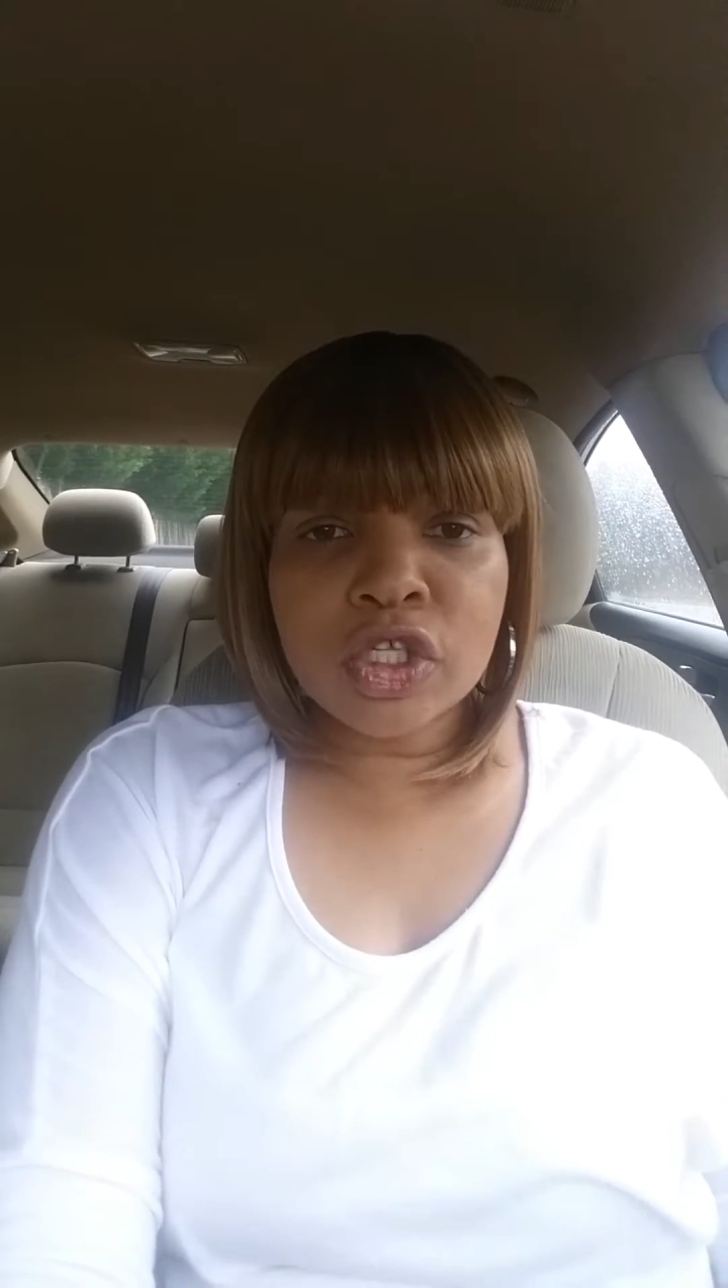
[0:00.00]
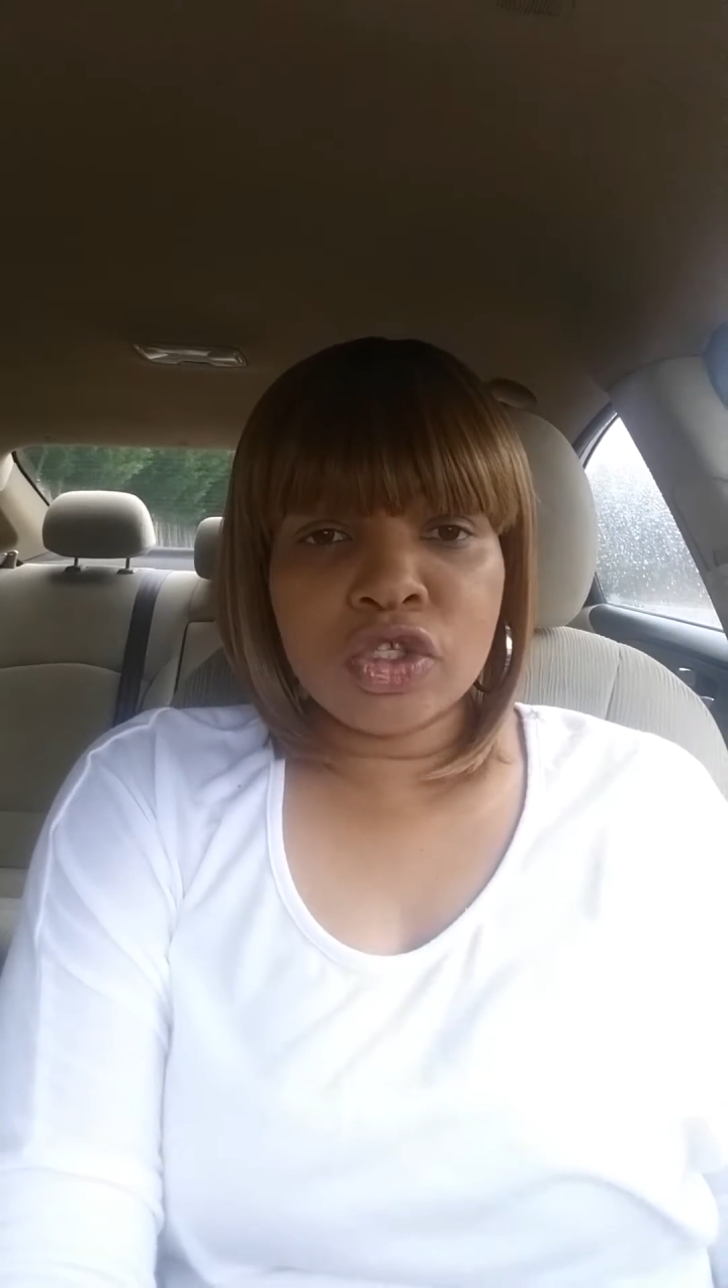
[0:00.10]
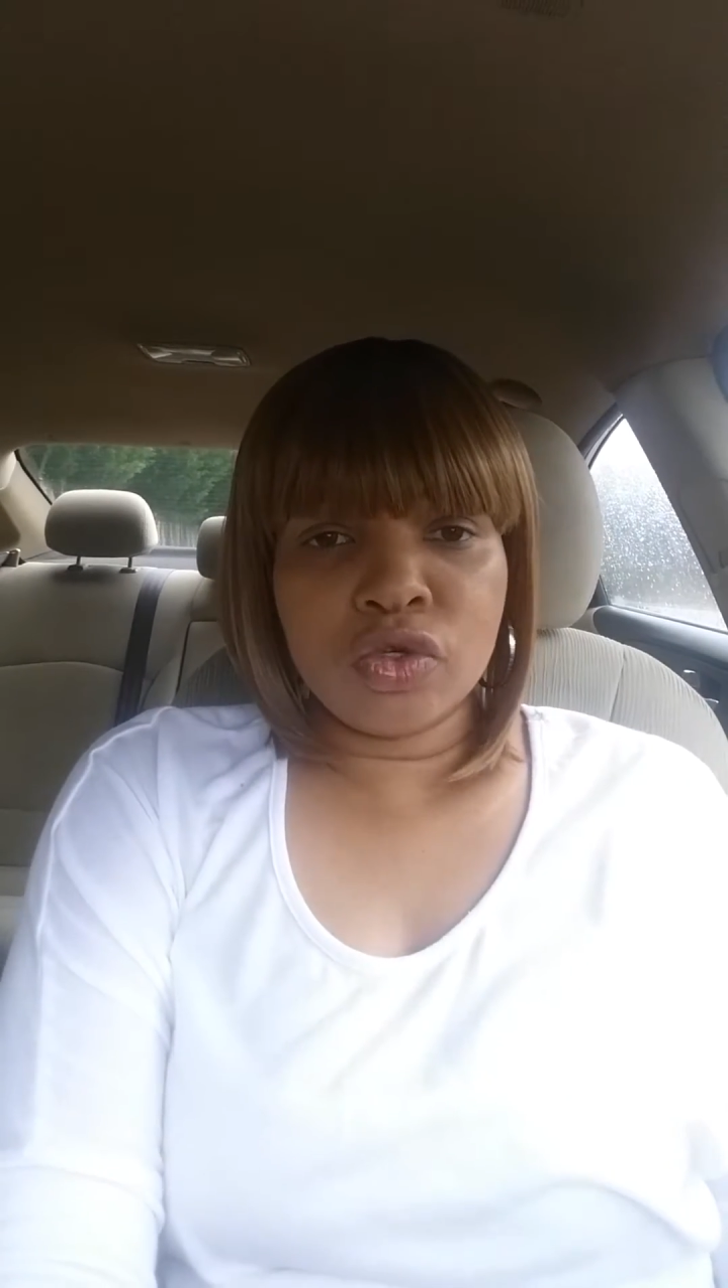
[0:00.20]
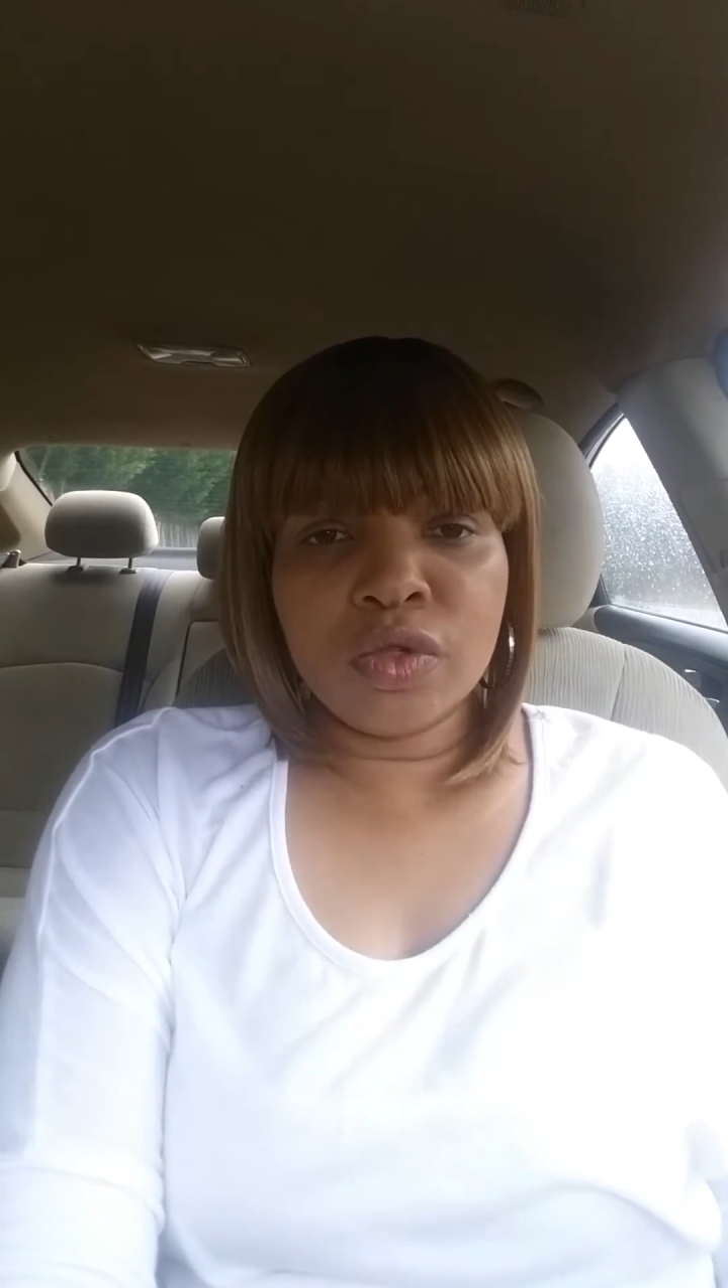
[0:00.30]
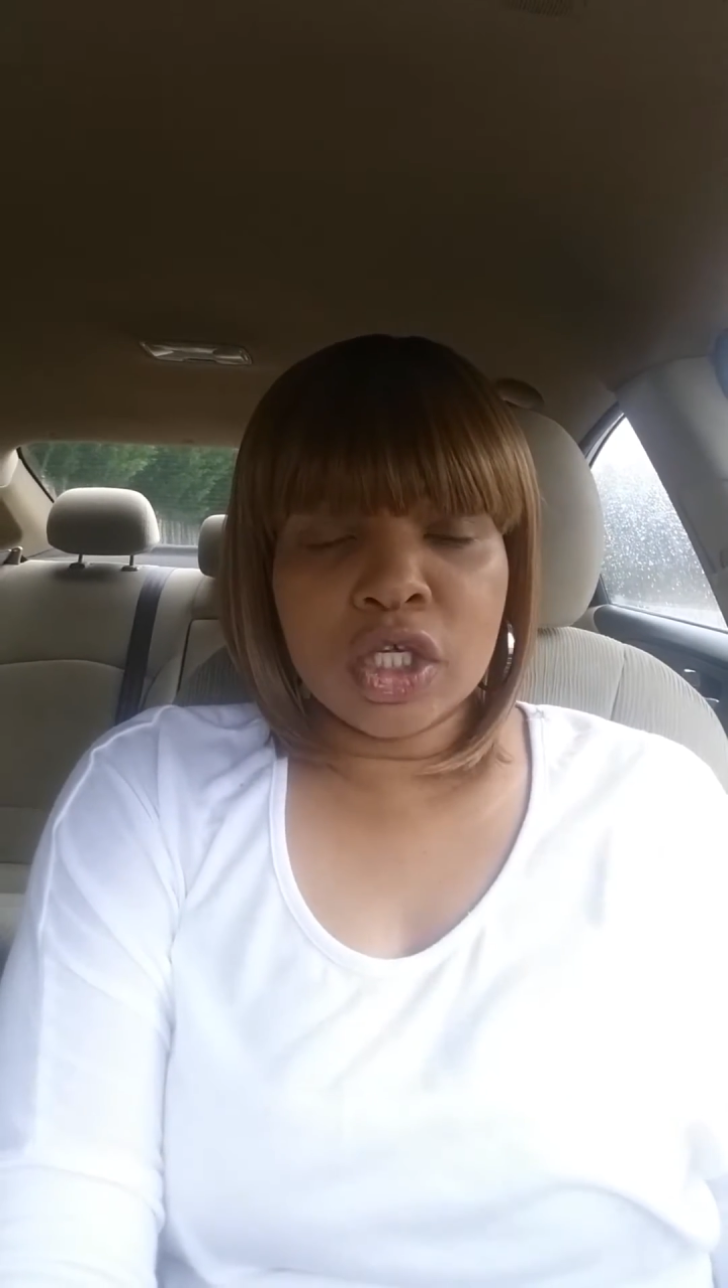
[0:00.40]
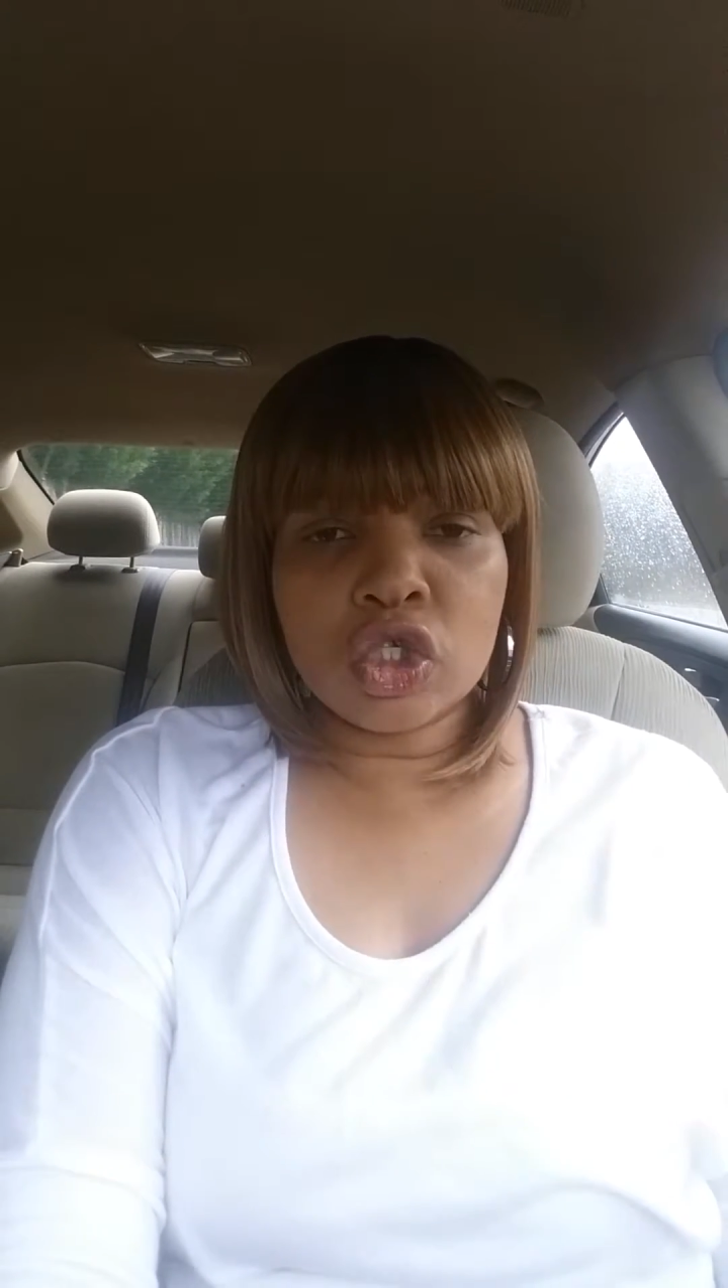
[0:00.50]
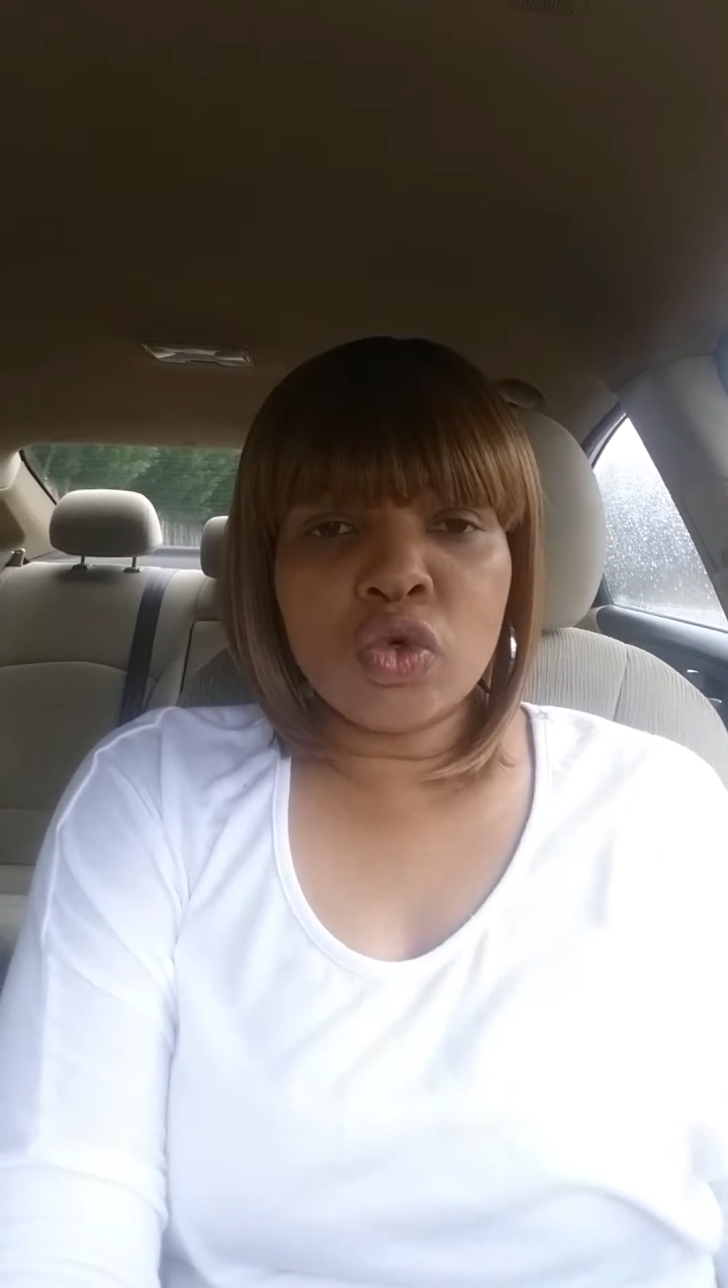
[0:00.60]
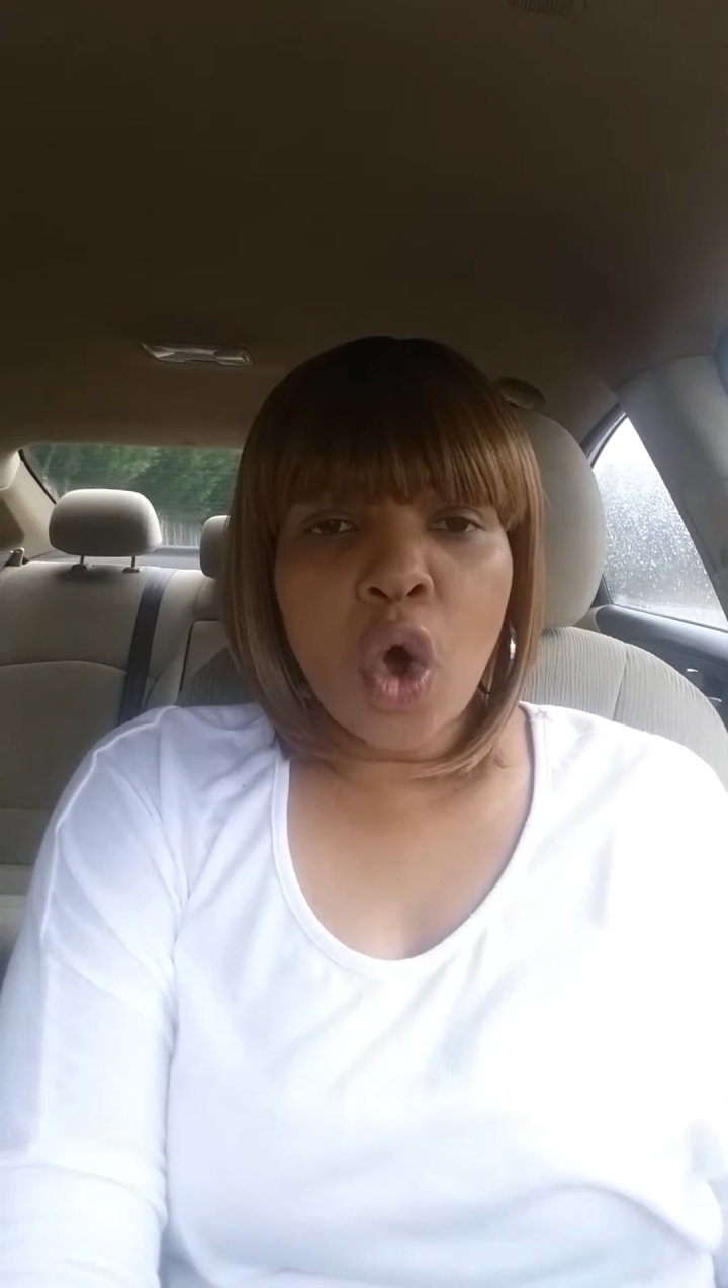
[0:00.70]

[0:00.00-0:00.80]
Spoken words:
to do this.